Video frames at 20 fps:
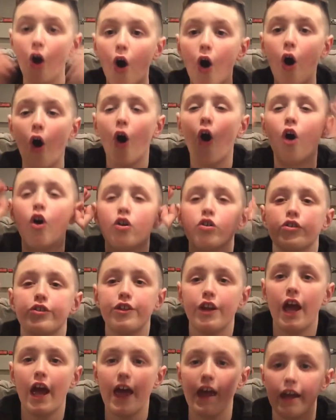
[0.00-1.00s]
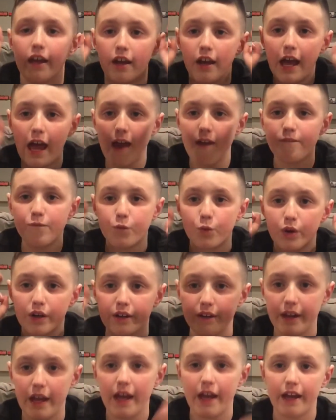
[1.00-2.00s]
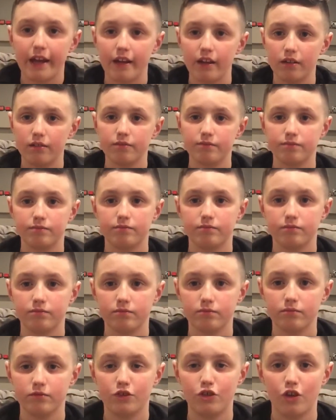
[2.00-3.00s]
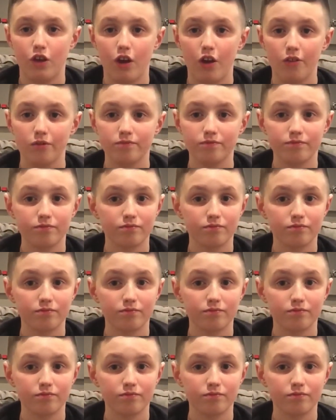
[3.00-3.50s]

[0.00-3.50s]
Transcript: all day, every day. So